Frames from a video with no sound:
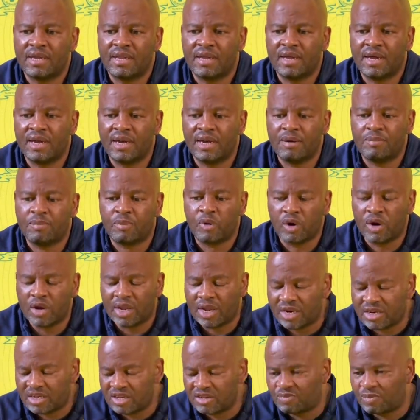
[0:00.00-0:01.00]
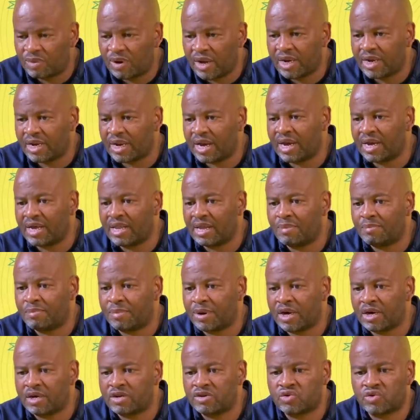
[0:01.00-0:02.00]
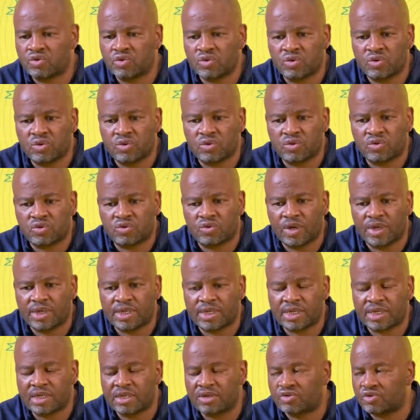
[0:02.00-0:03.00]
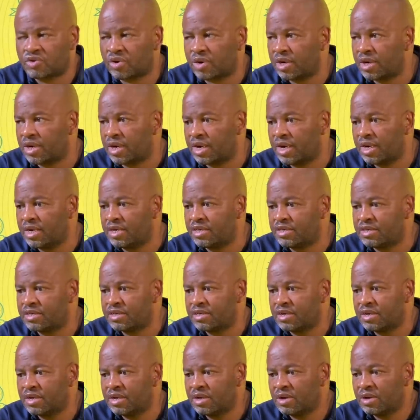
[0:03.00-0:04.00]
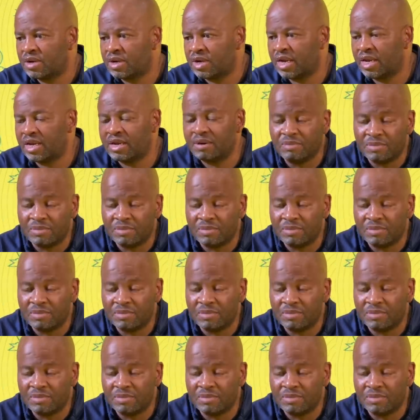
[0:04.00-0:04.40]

then a ball that is played either back to a 6 or an 8 can